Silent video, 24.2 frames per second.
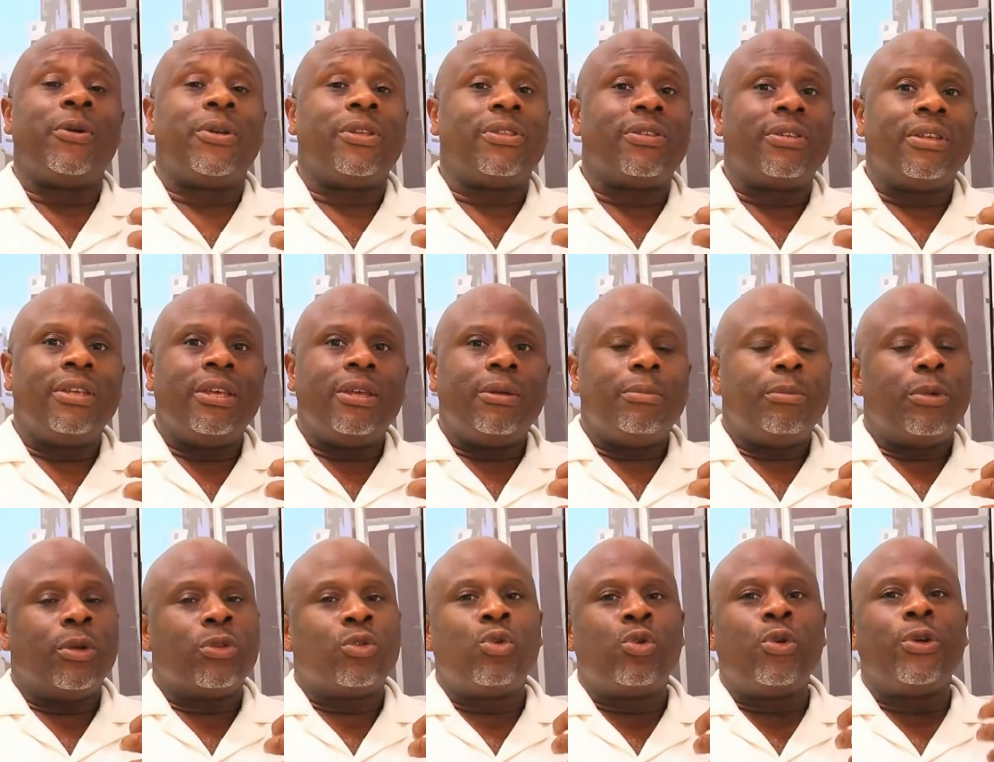it,
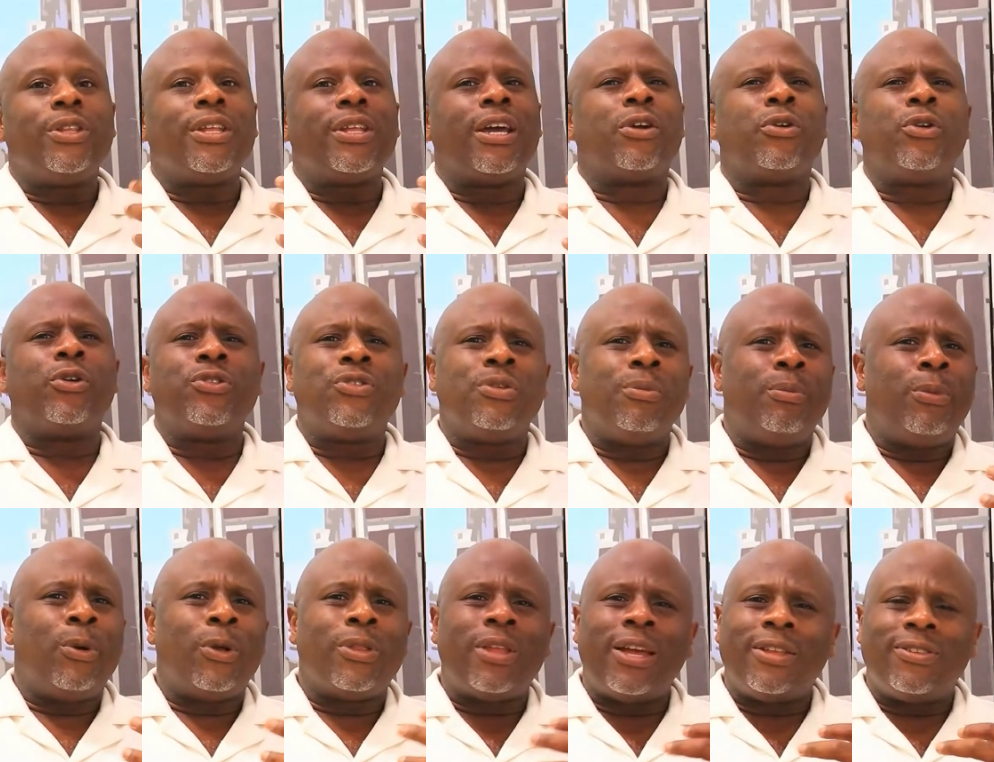but going across the
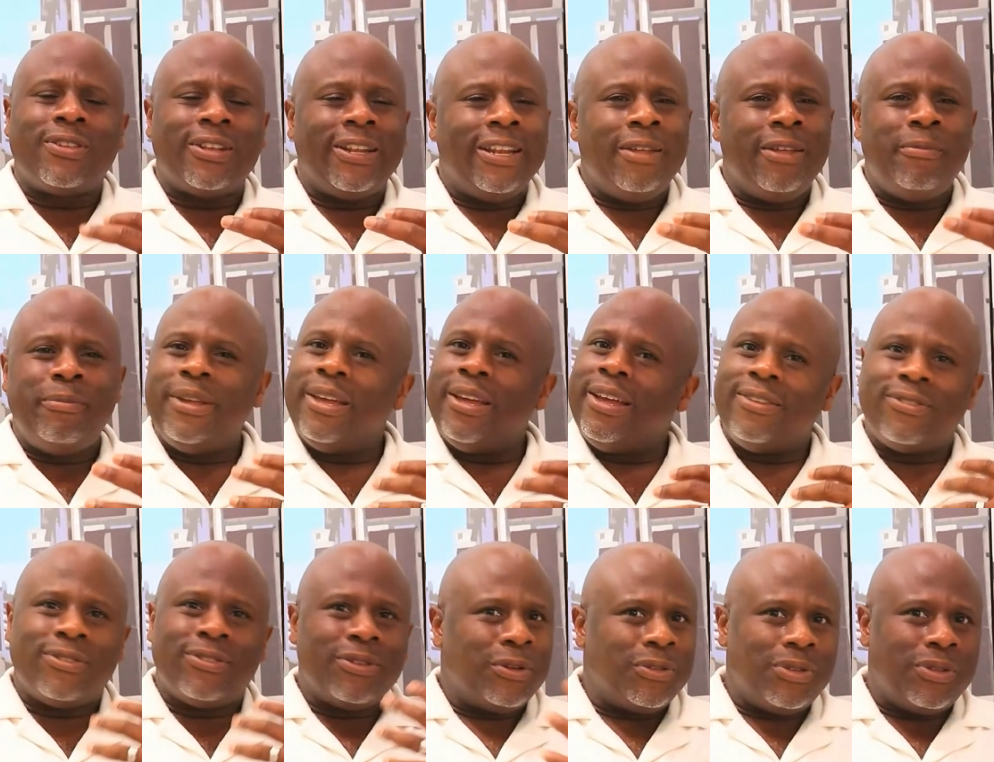border to Libya
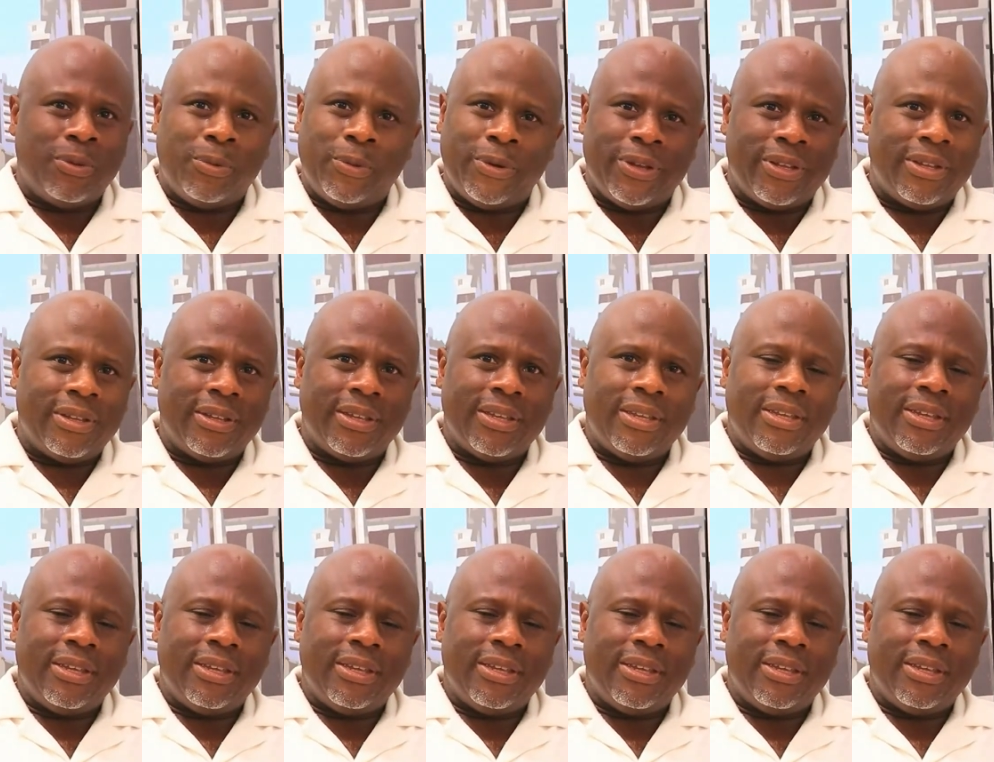is not the way.